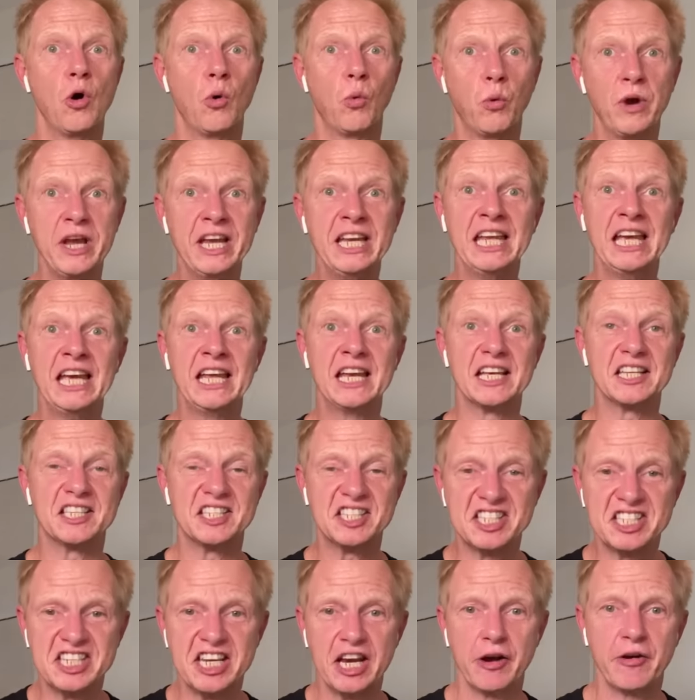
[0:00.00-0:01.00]
we need a
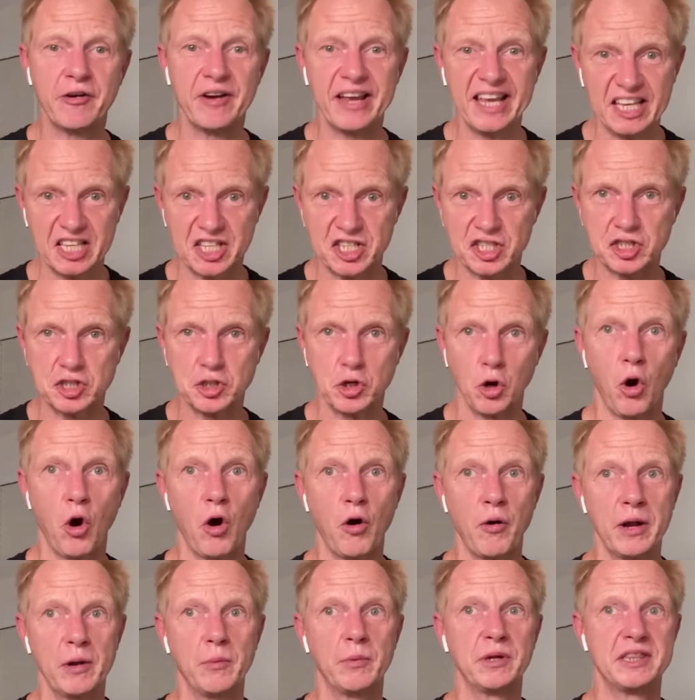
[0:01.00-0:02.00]
serious
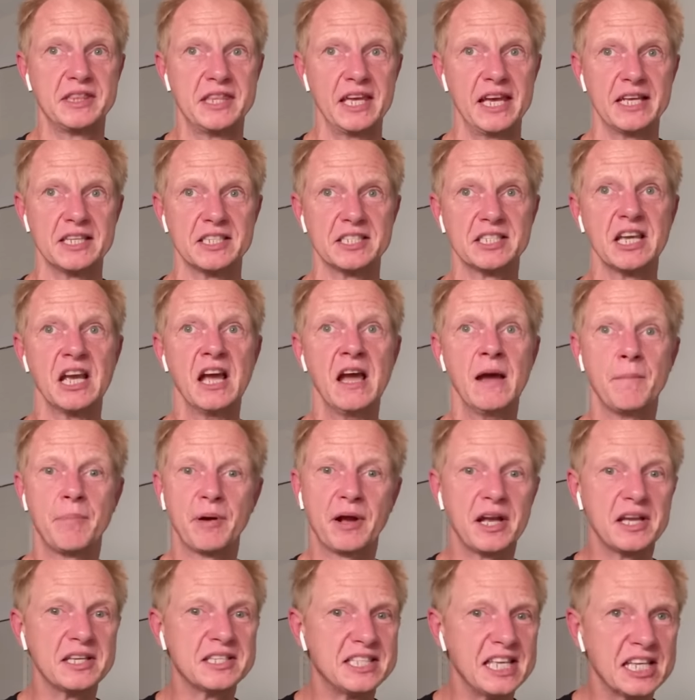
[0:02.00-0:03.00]
story with this,
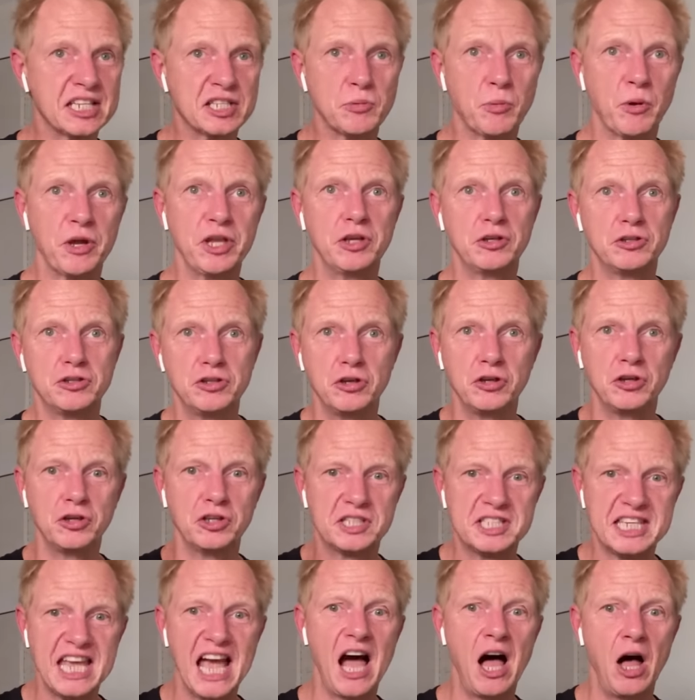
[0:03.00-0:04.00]
because this is what you do.
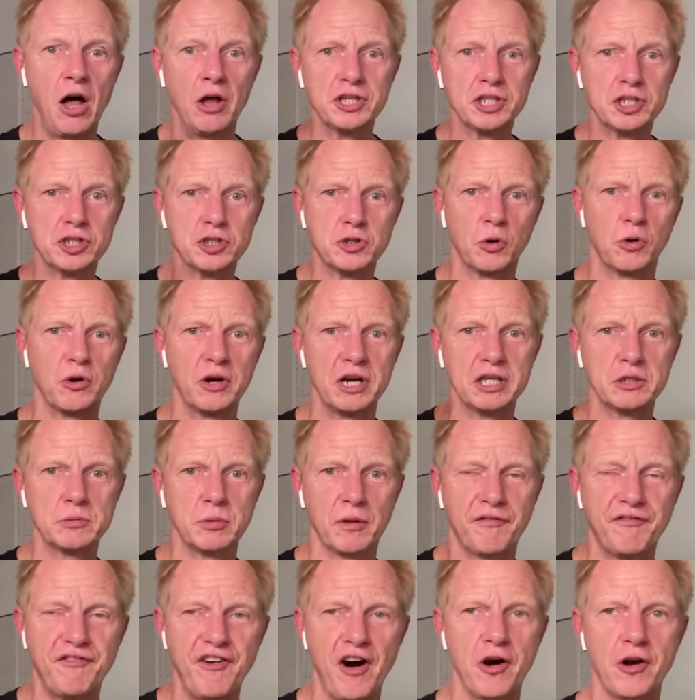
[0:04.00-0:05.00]
You tell stories
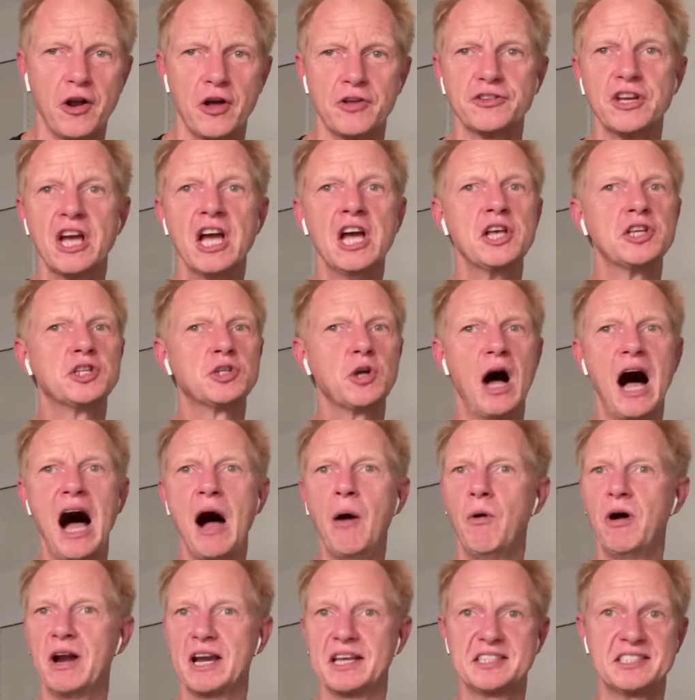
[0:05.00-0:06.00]
with photos. So I
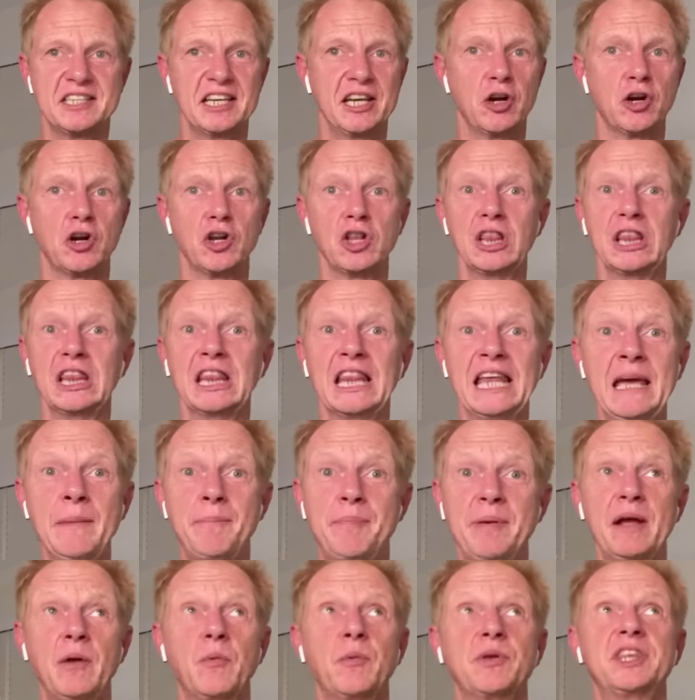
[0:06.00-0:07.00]
wanna see her
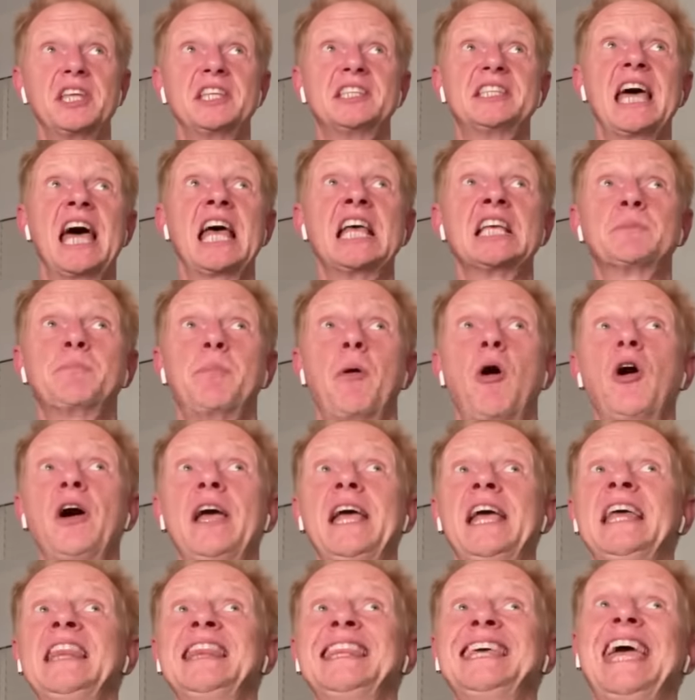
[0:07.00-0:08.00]
leaping with the tennis ball
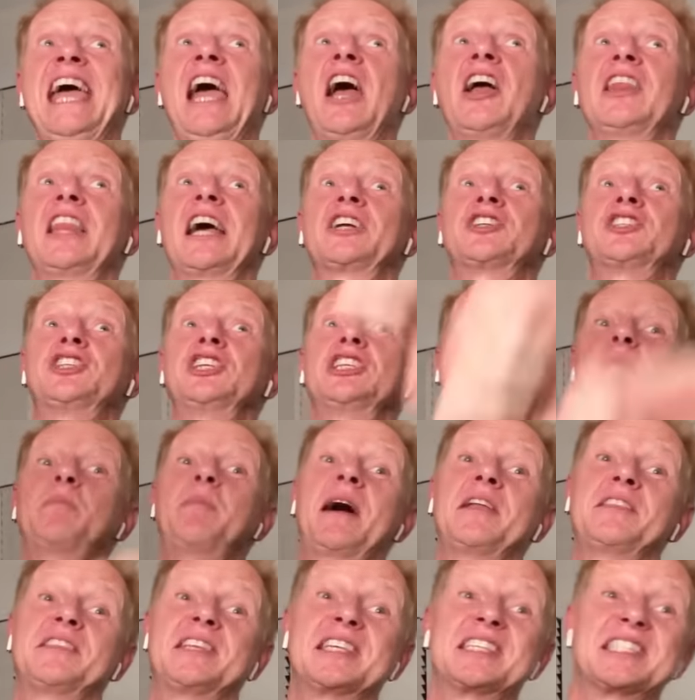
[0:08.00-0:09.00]
in the air like she's
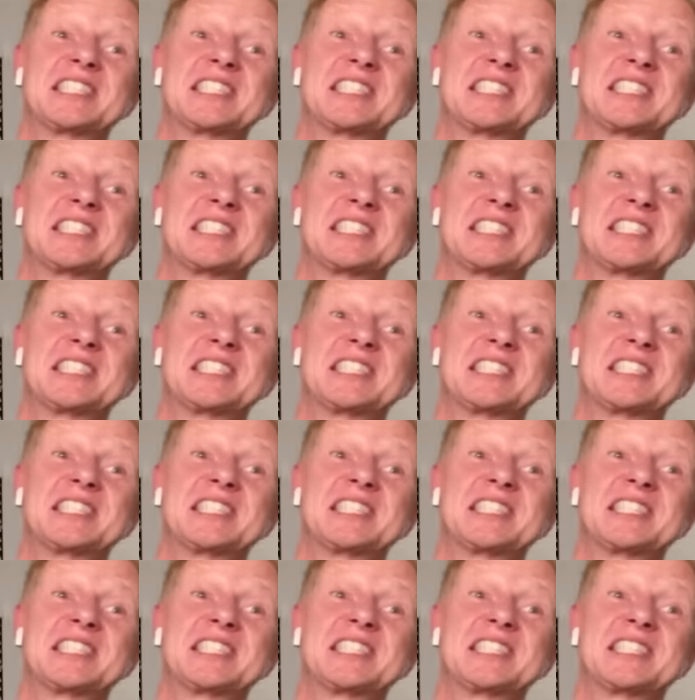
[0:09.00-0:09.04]
about to